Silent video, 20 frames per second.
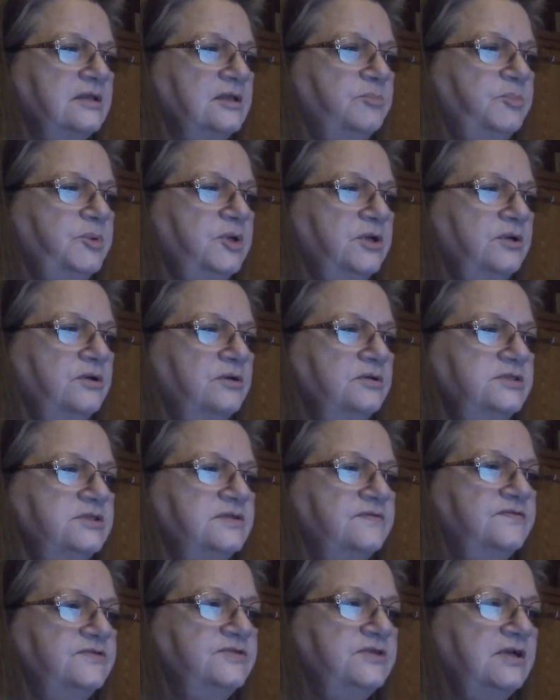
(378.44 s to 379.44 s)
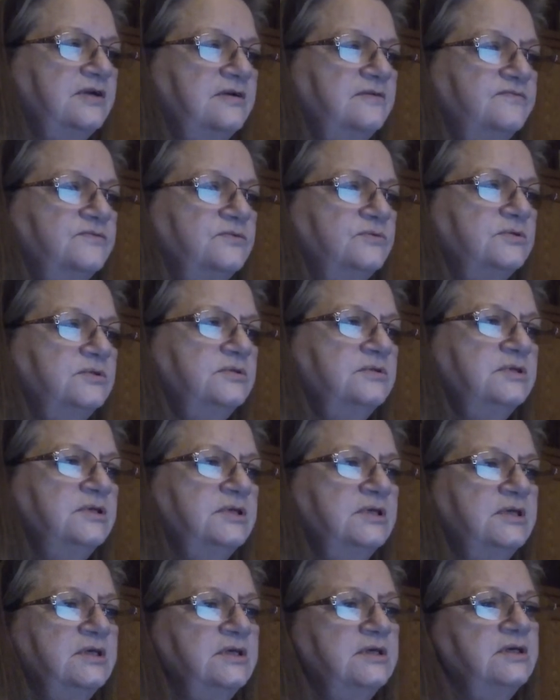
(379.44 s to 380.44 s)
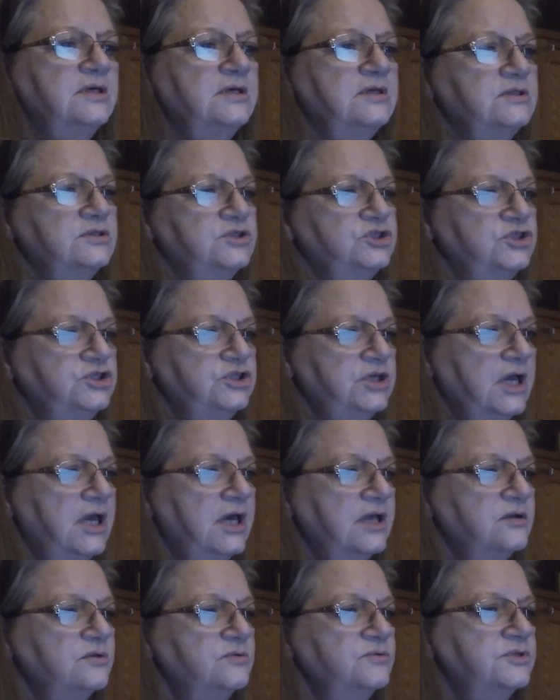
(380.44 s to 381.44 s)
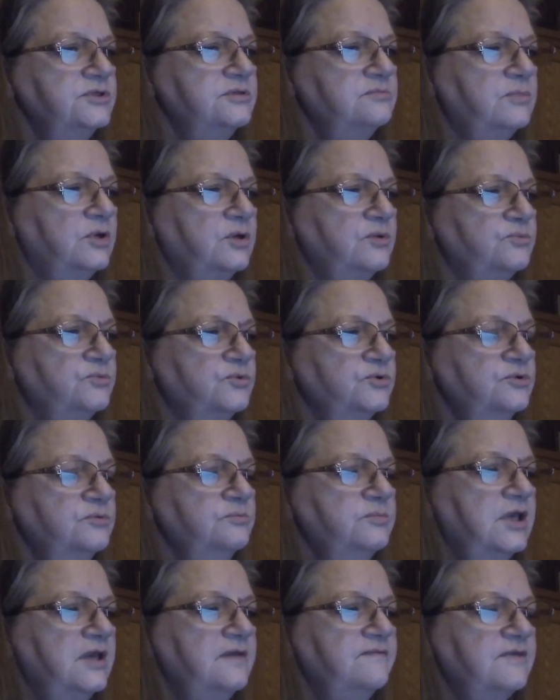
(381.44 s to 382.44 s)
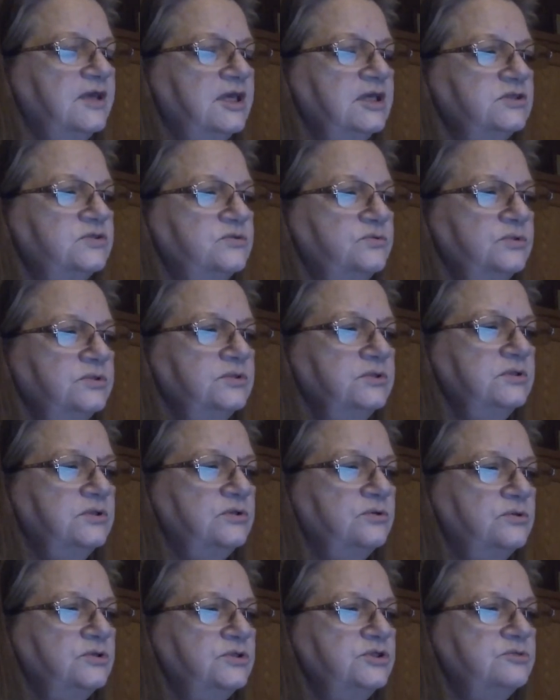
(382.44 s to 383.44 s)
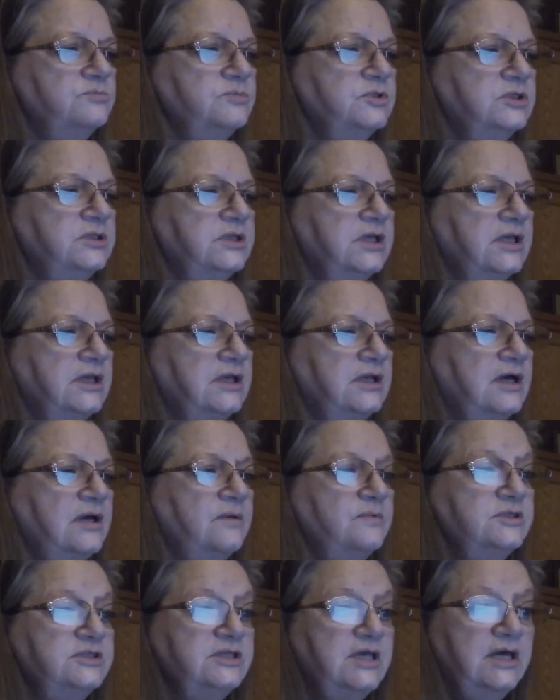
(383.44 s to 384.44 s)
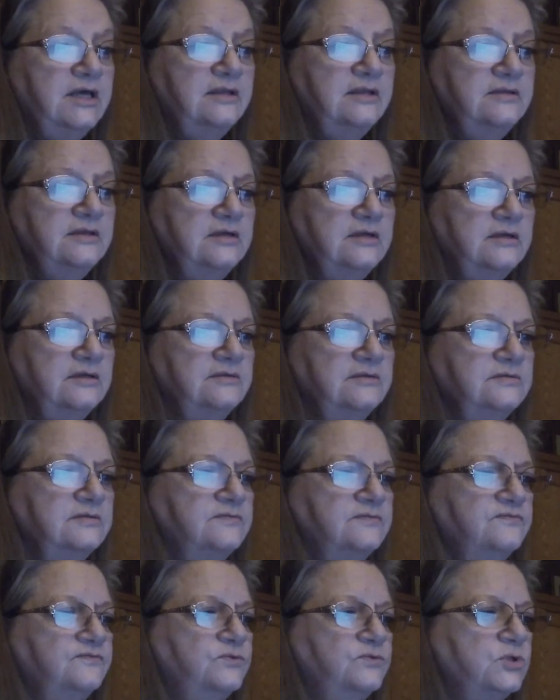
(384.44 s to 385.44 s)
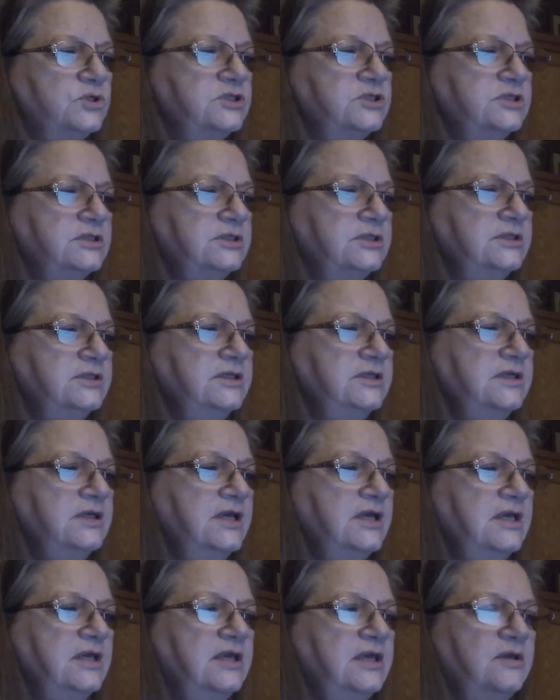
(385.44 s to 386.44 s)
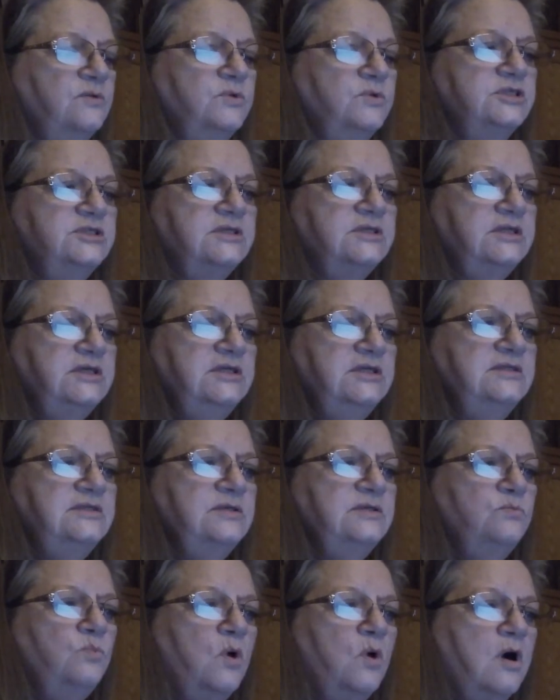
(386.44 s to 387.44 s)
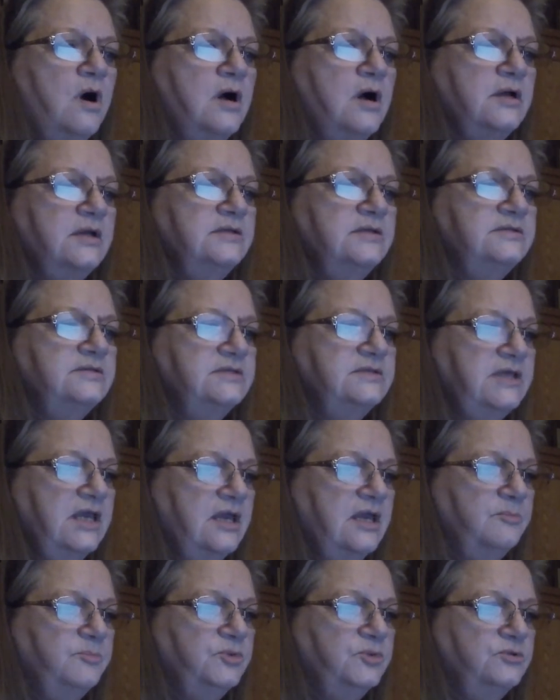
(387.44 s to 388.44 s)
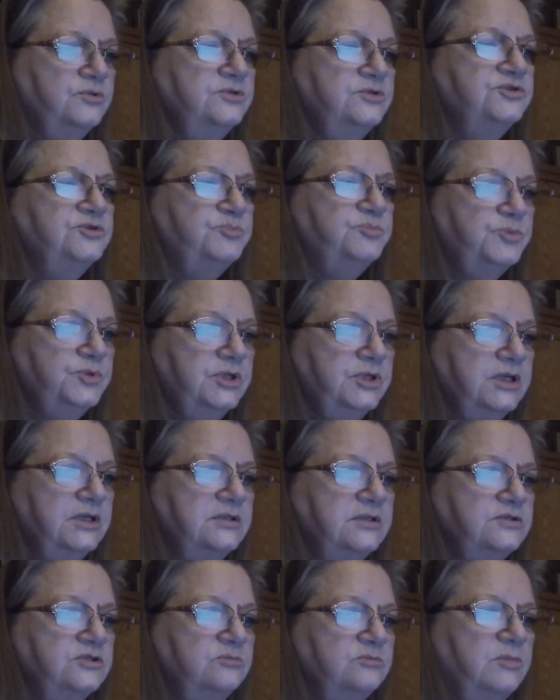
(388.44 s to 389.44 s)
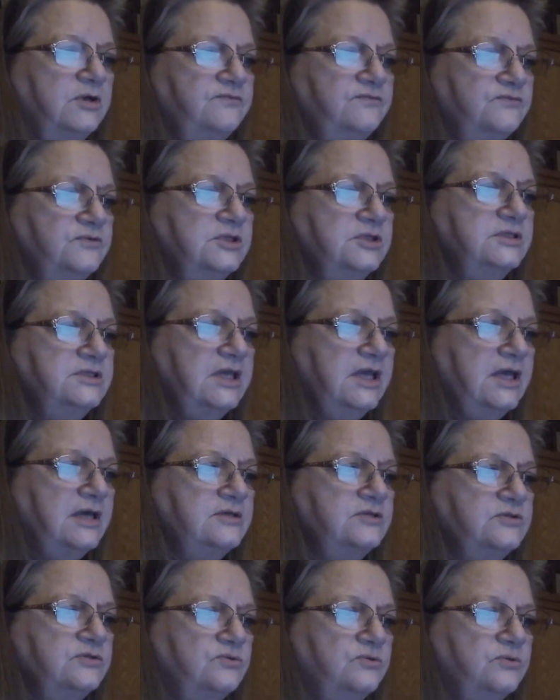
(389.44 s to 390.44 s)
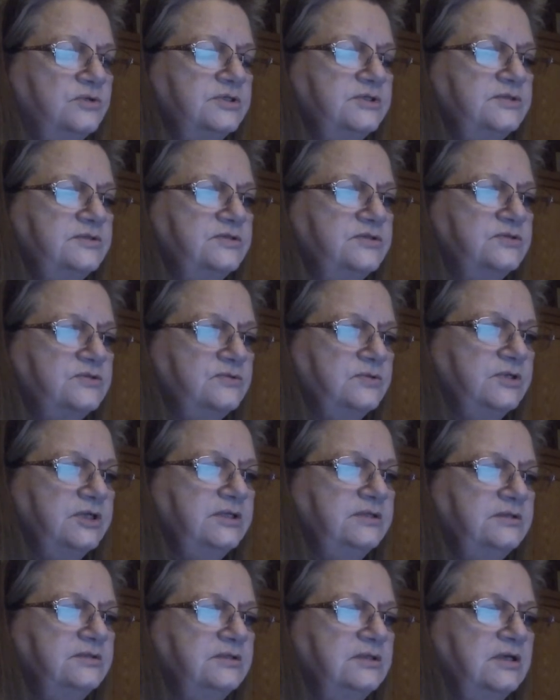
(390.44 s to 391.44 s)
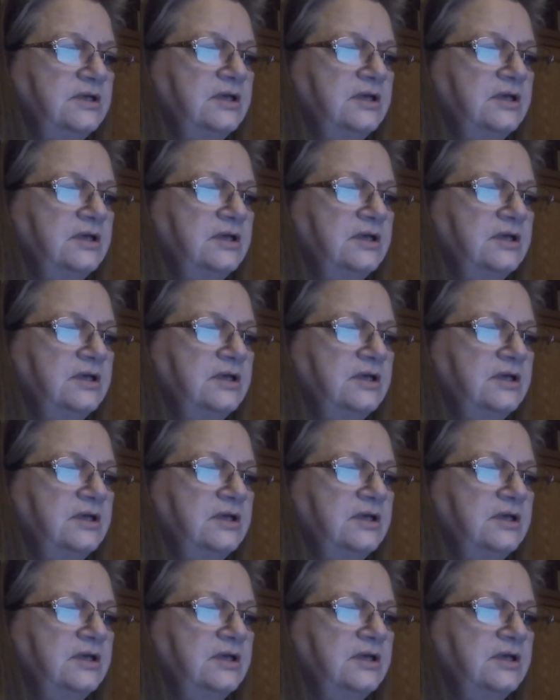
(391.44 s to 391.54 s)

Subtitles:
The appearance of several shadows in my room gave extra encouragement, and I was out of there. Fortunately, it was an easy walk, scamper, sprint to my friend's house across the street.